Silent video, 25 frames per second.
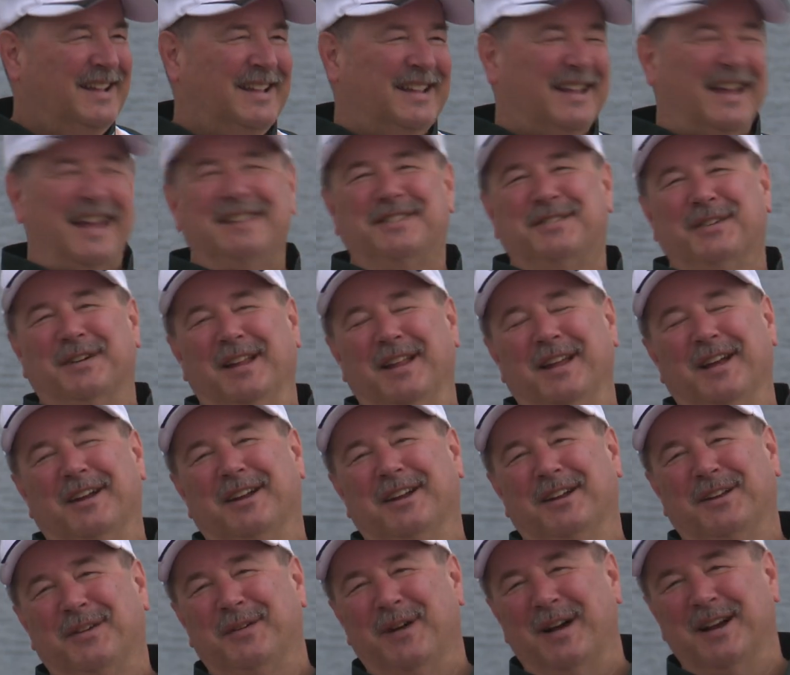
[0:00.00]
That's really a
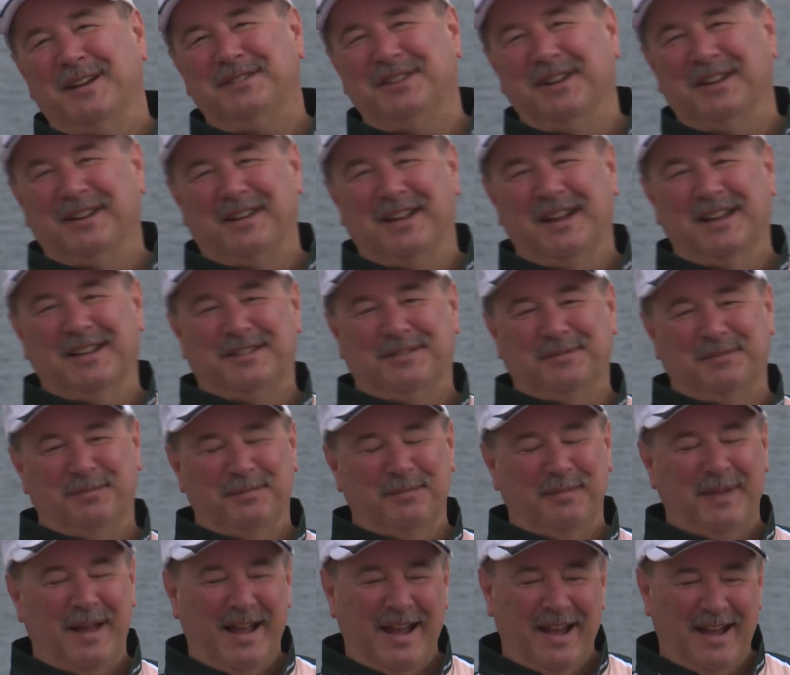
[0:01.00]
good question, because
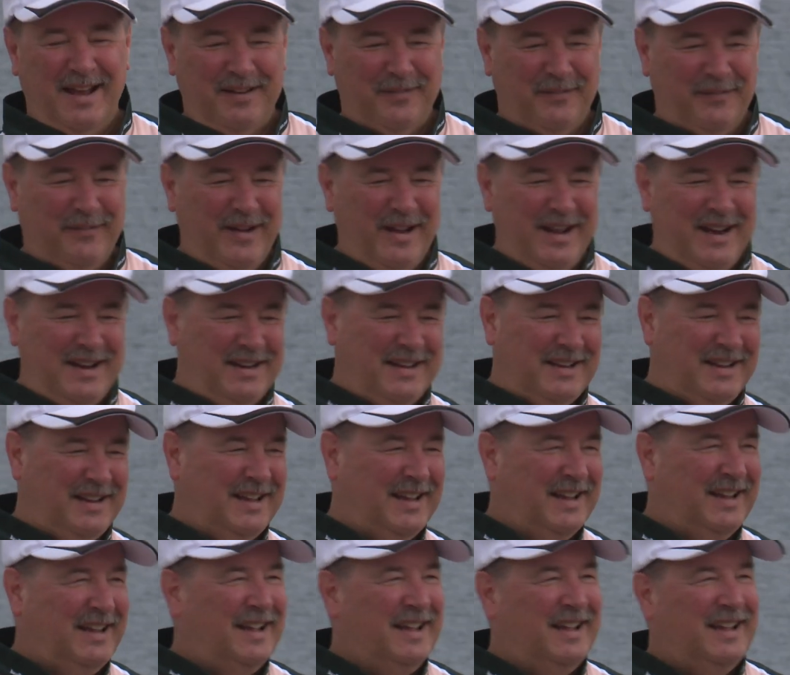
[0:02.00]
man, wind,
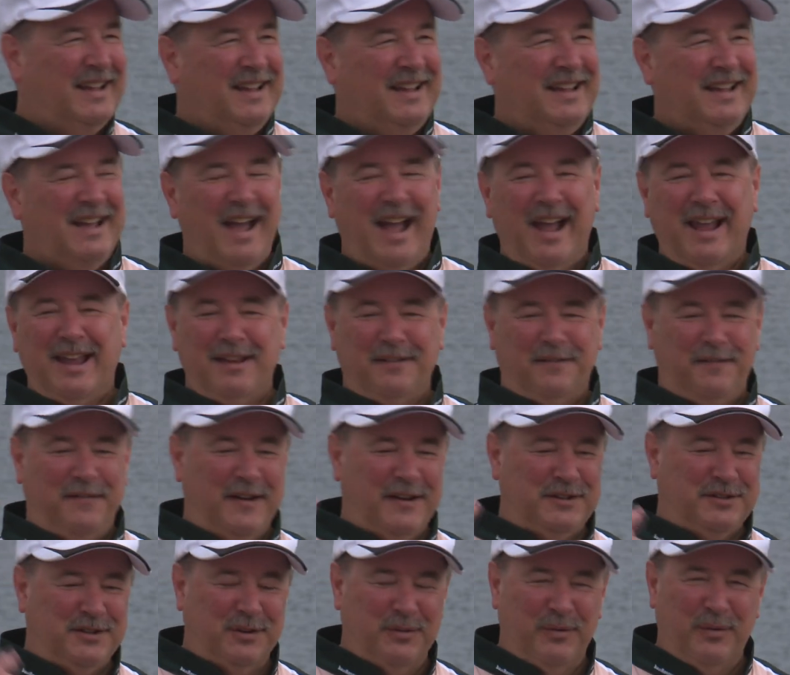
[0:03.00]
I could
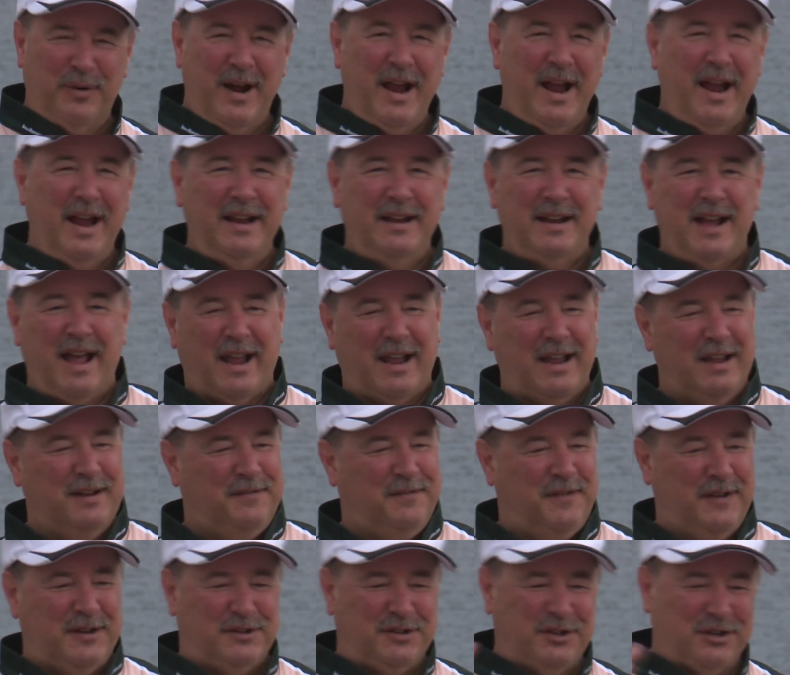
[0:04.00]
fish in rain, I can
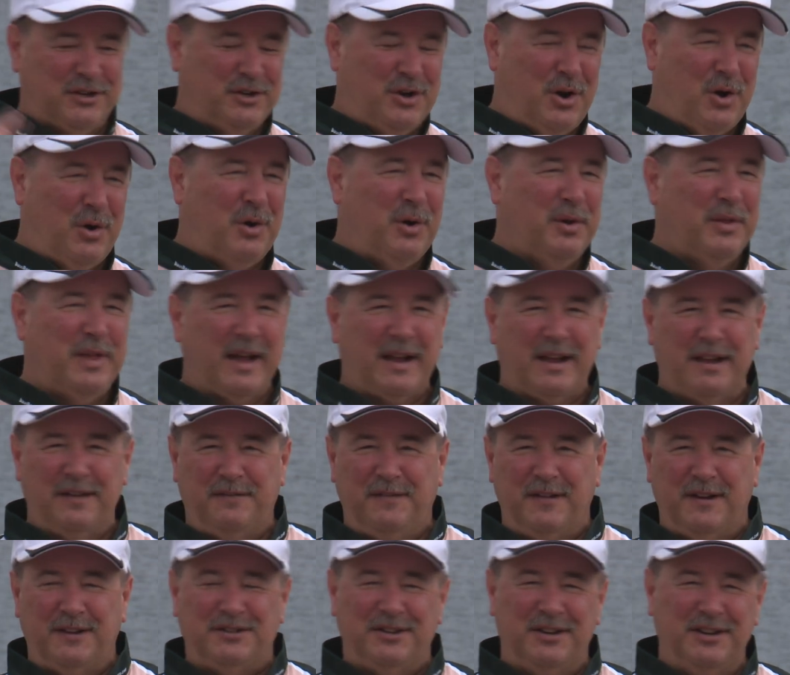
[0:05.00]
fish in cold, I could
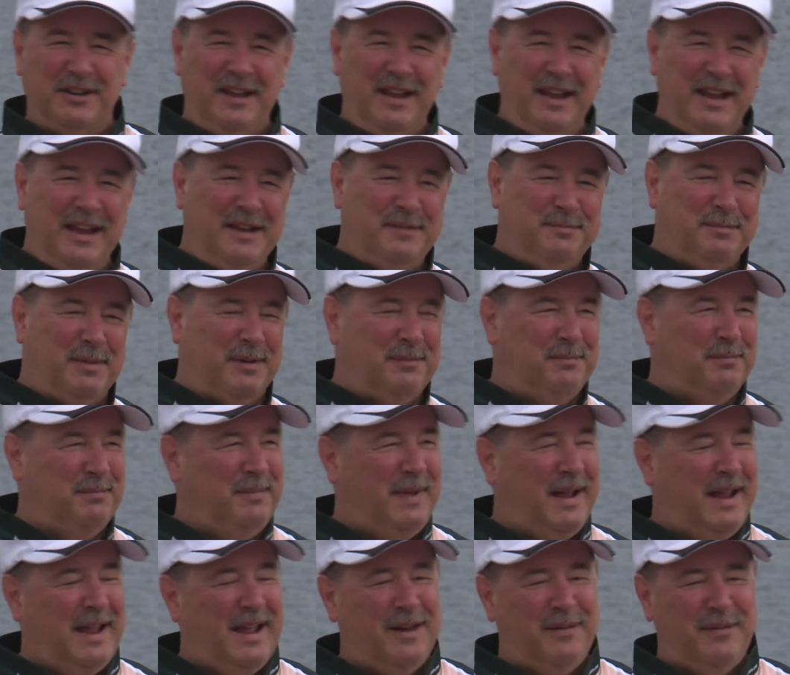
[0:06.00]
fish in heat, but
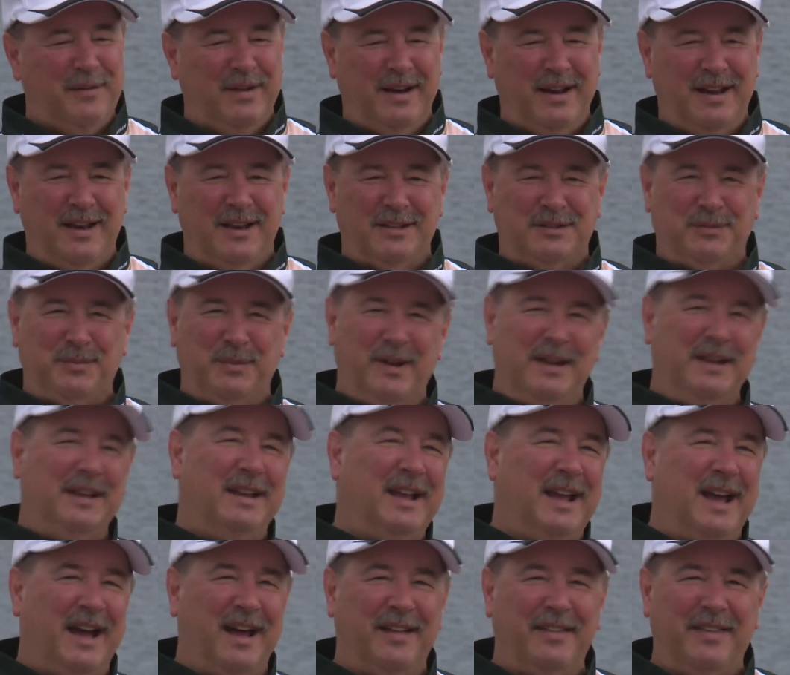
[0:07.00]
man, when it is
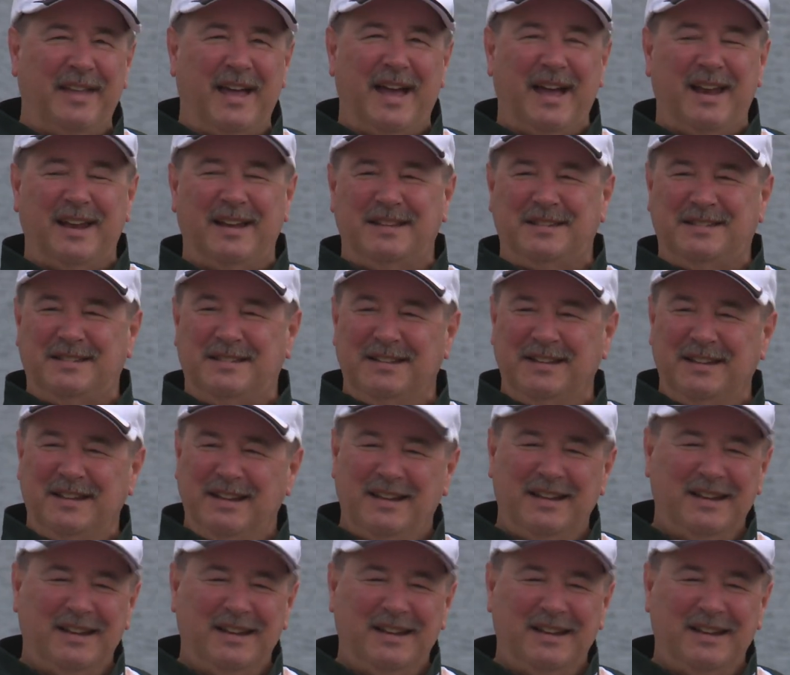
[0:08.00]
windy out, that is,